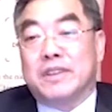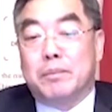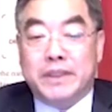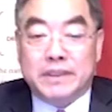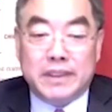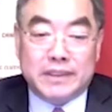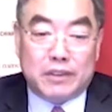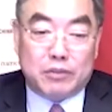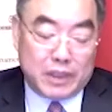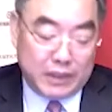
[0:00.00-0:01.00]
The business
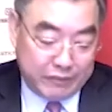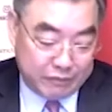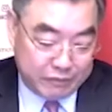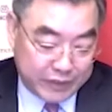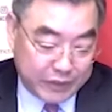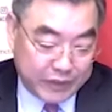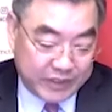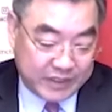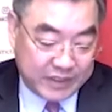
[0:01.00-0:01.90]
are running very good.